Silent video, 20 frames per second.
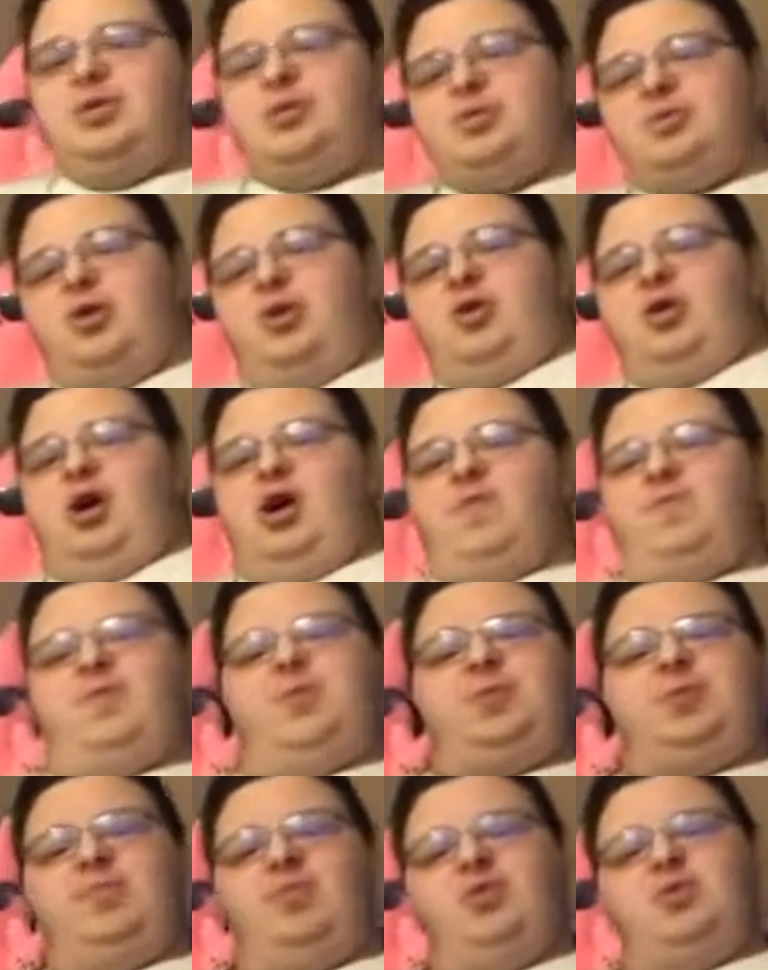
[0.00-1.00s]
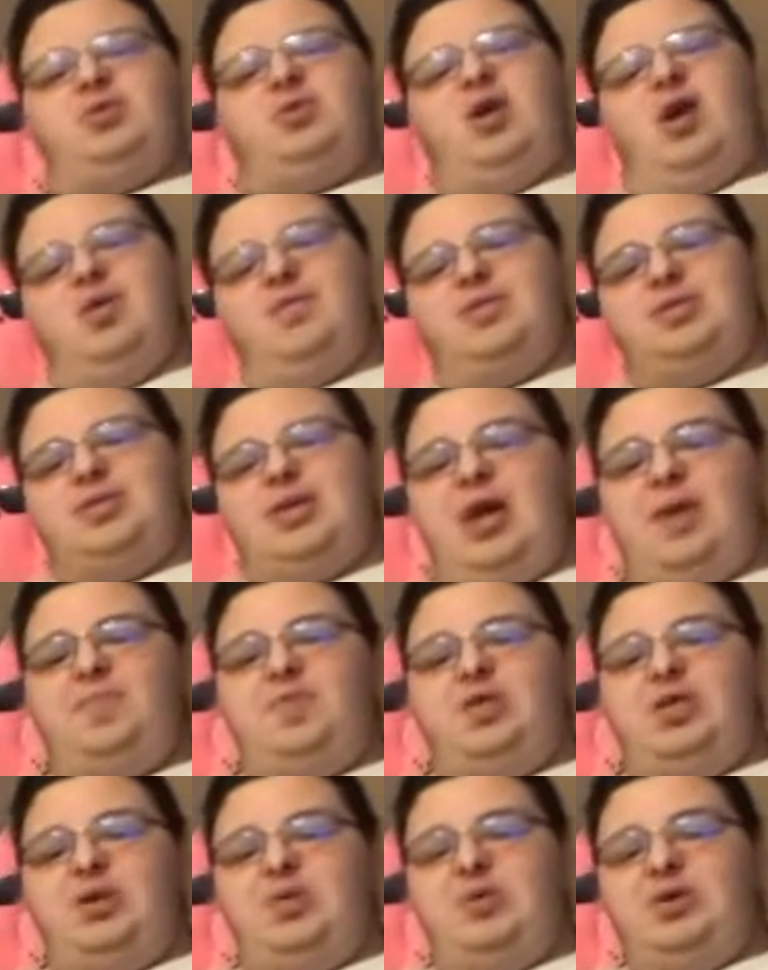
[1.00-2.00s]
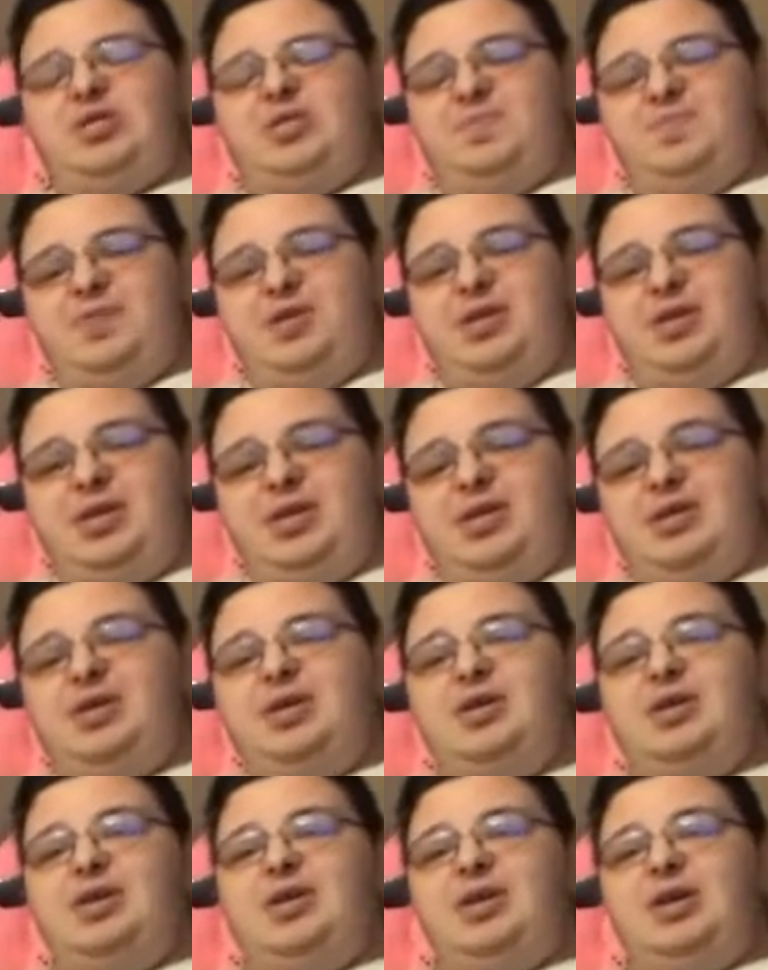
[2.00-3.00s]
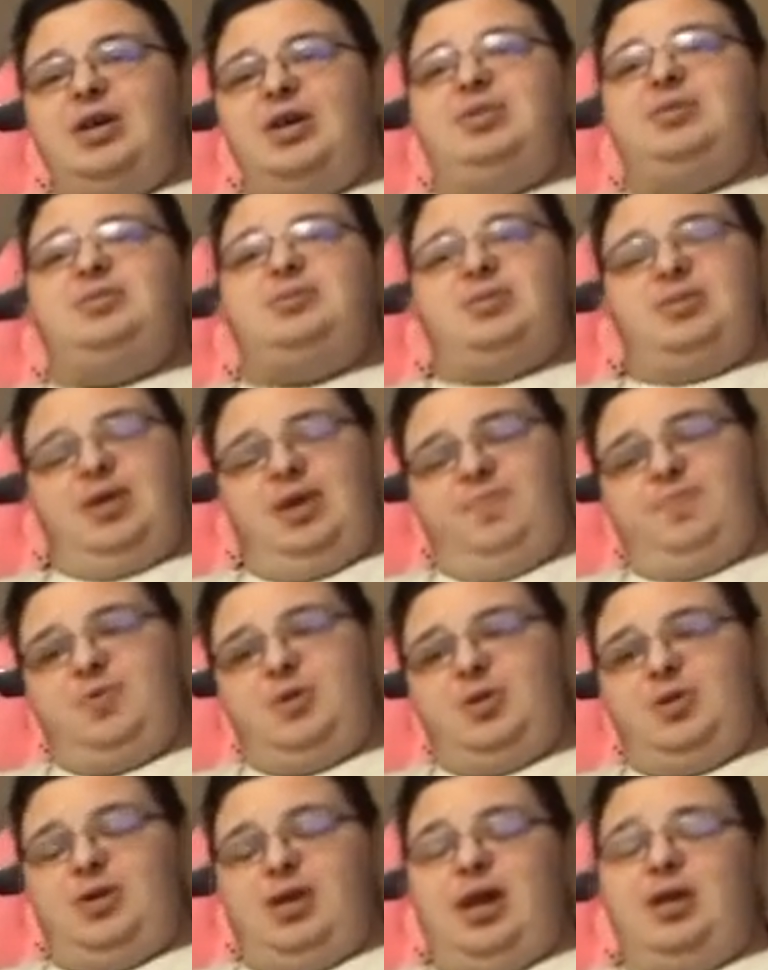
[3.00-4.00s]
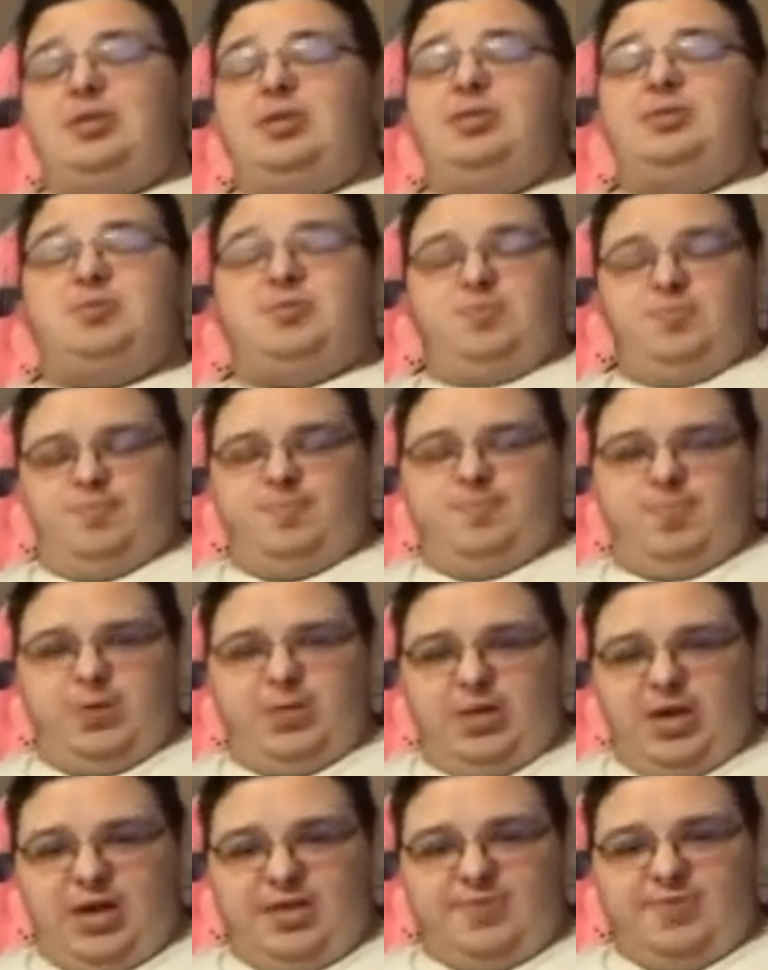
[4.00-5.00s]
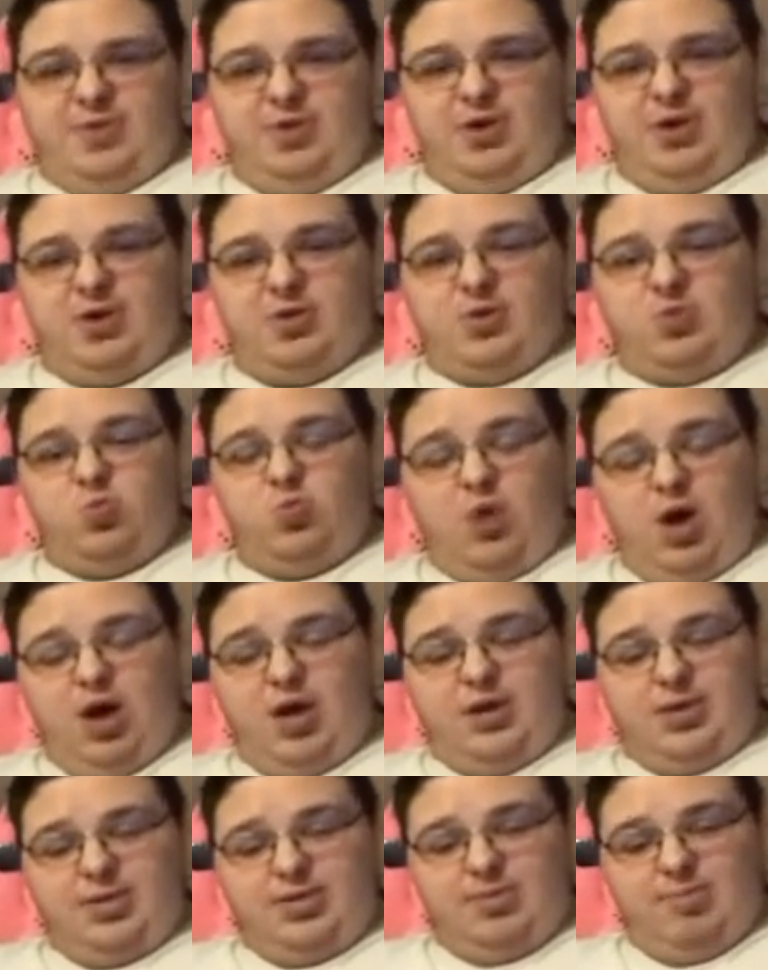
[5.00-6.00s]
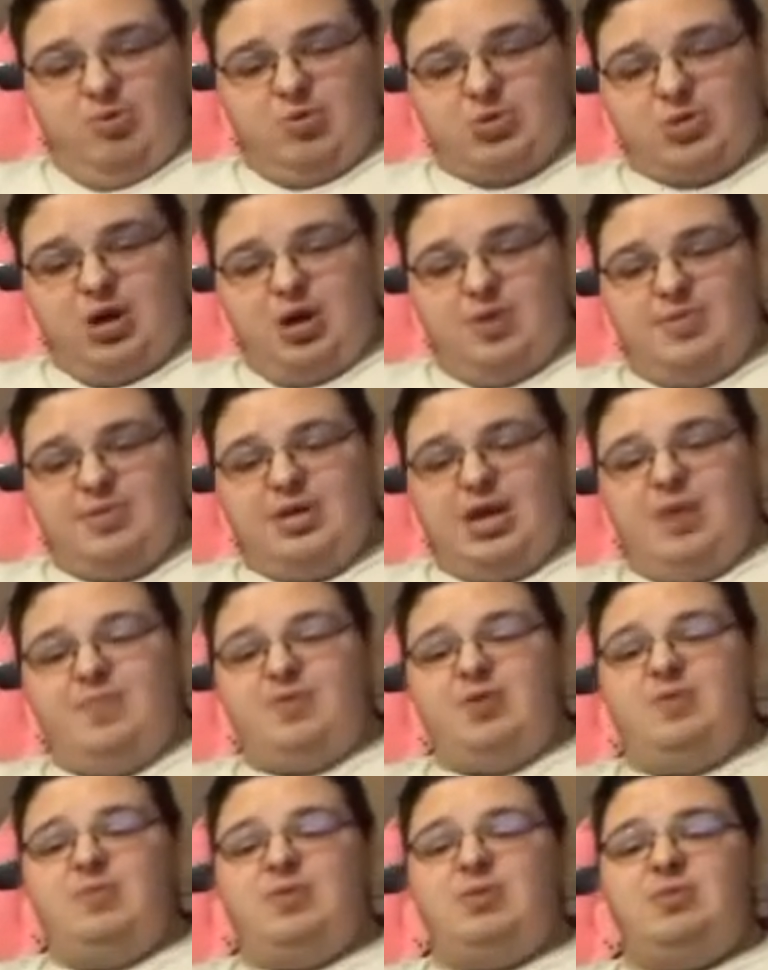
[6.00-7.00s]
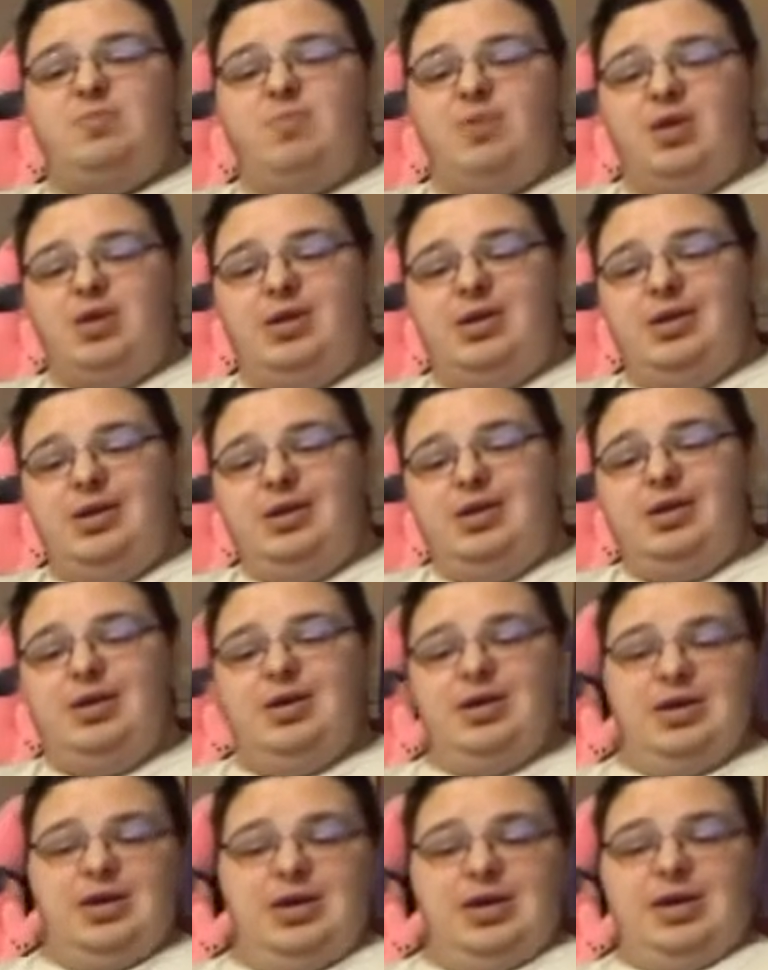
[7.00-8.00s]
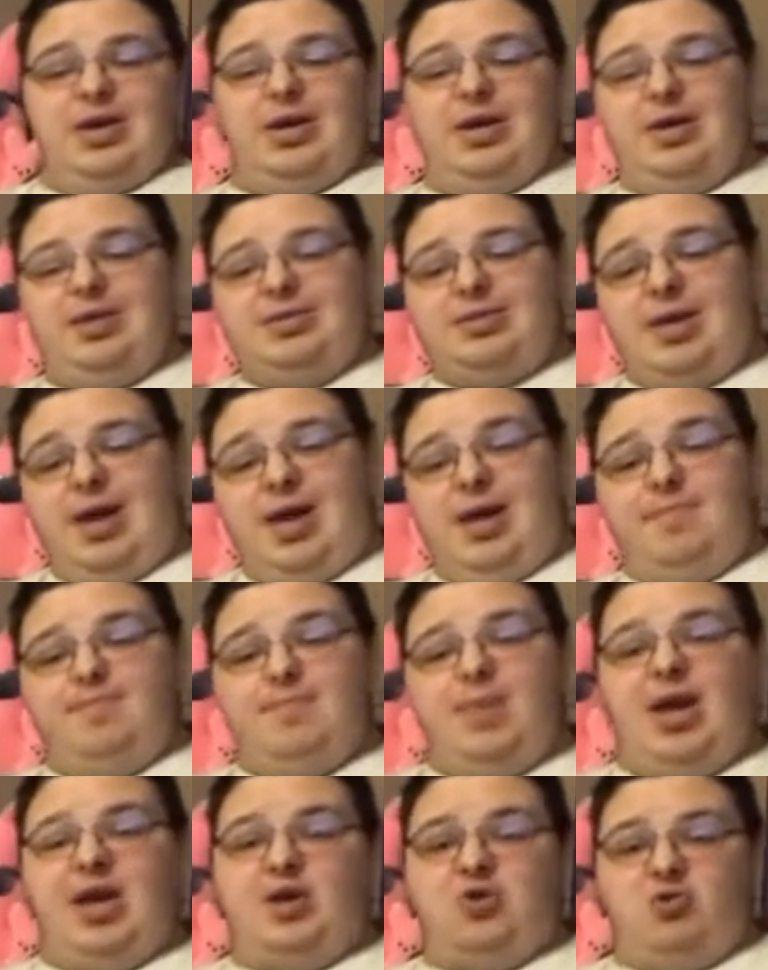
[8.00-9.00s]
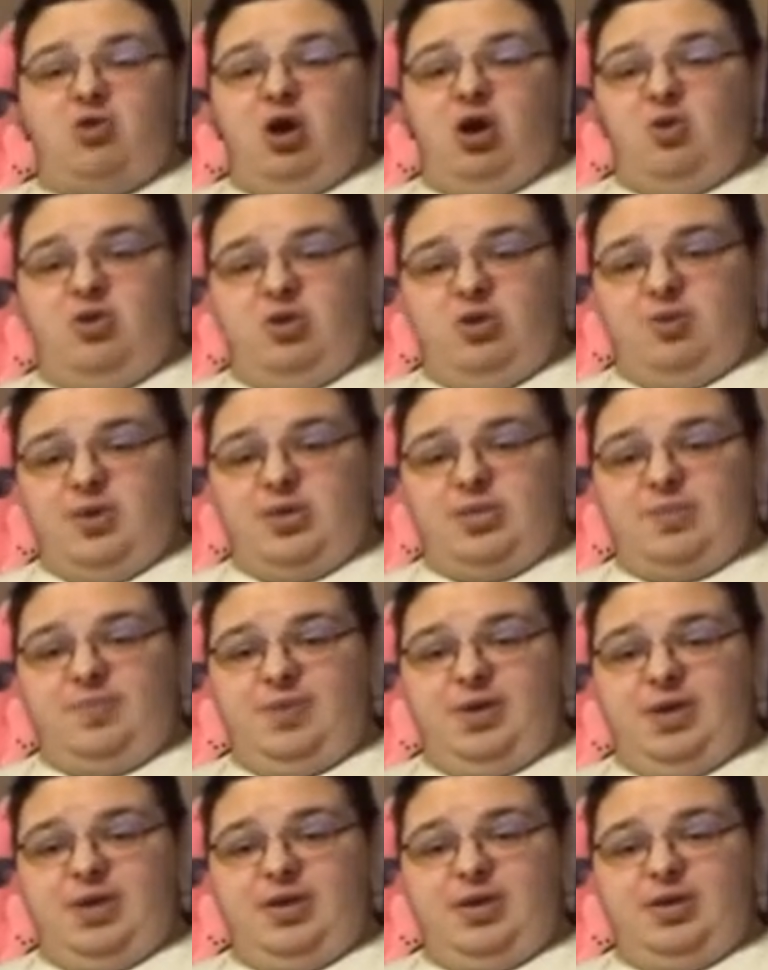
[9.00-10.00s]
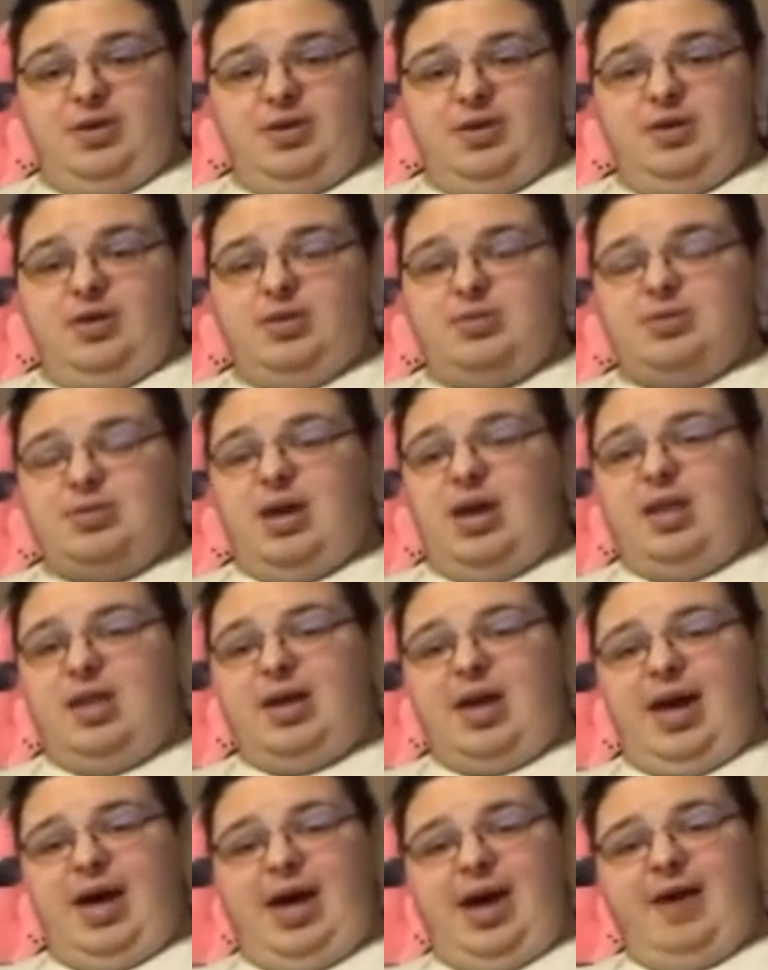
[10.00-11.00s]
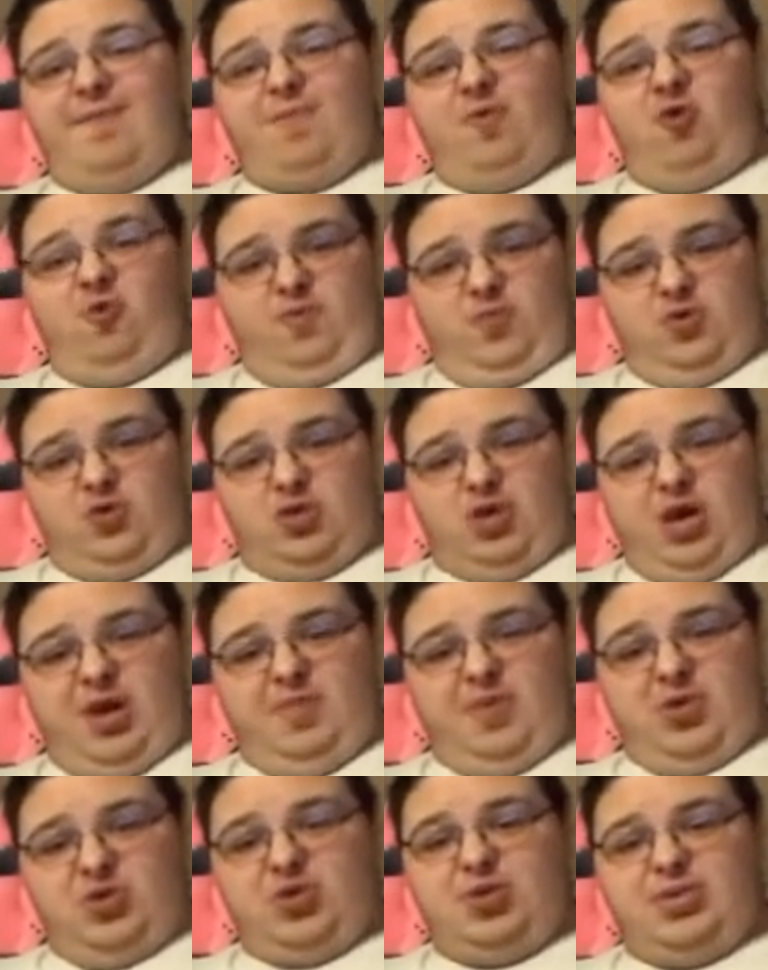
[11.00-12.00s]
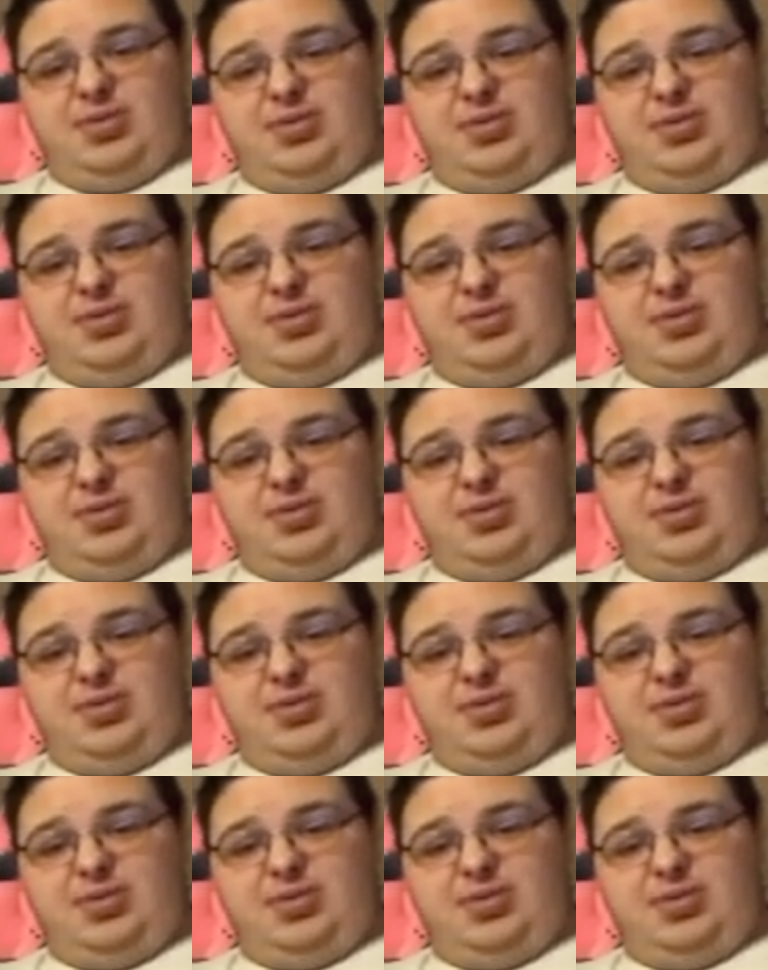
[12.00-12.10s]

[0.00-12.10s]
To start off with, the most common type of USB is typically, at least for the last few years, was the most common type of USB, is a micro USB. It's kind of like a half oval shape, as you can